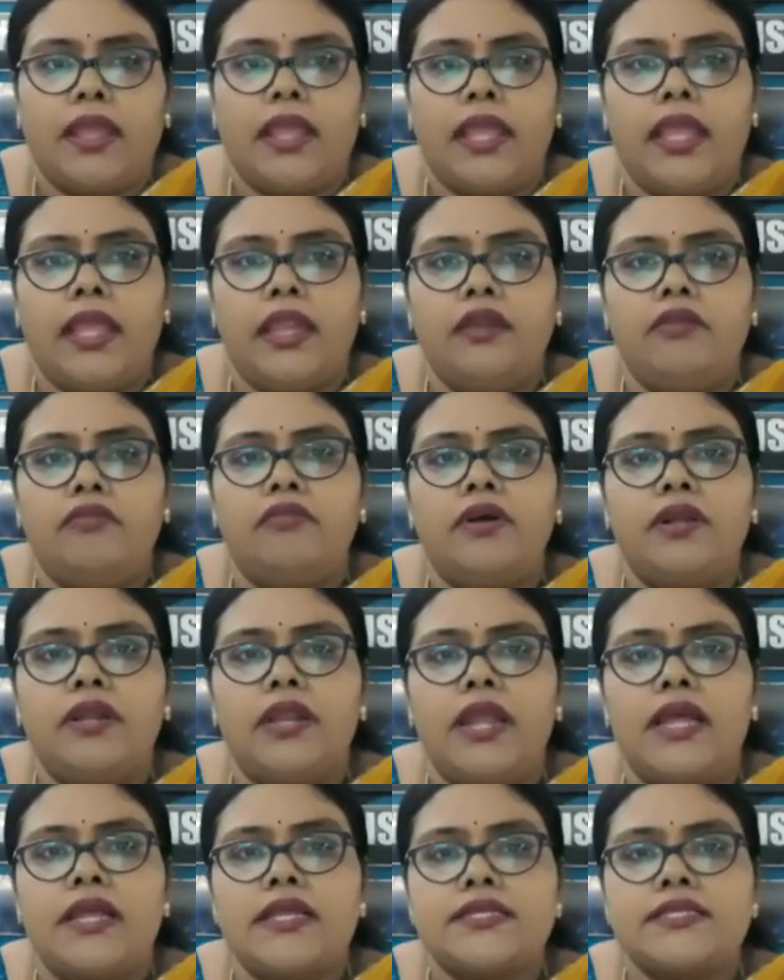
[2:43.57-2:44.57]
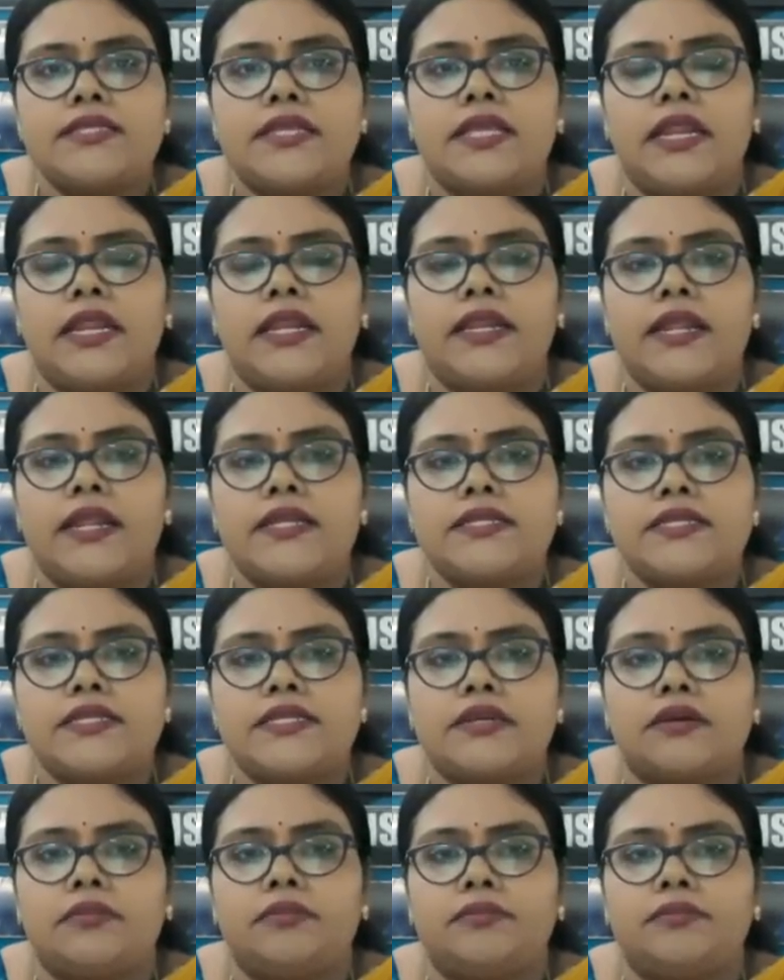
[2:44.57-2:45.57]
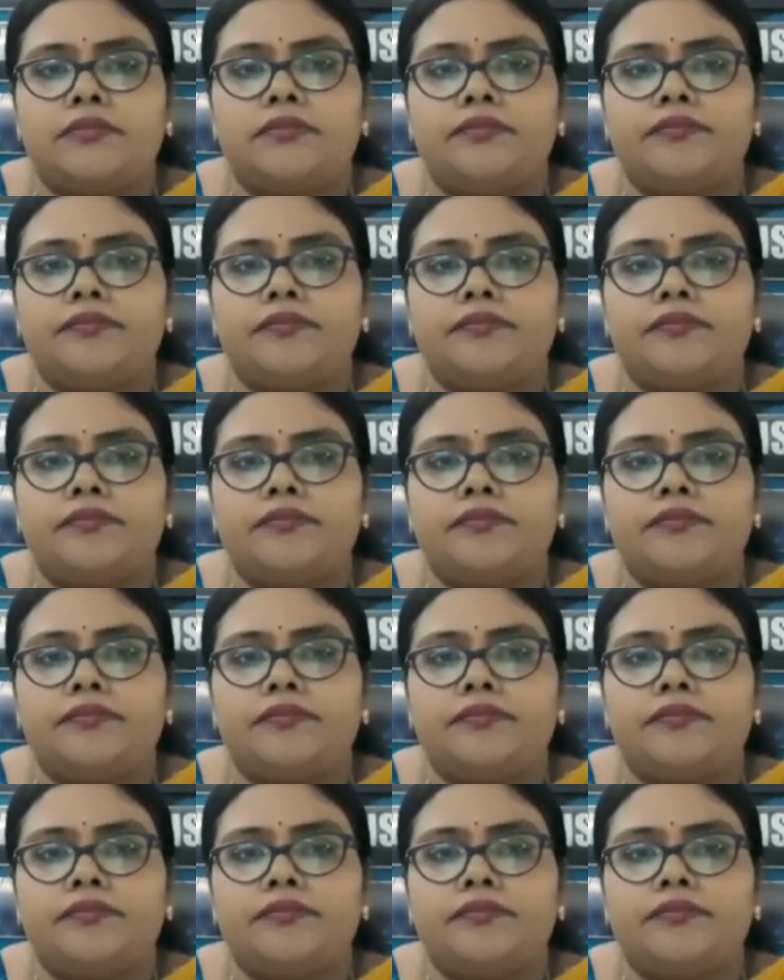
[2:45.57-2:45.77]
n1 as greatest term.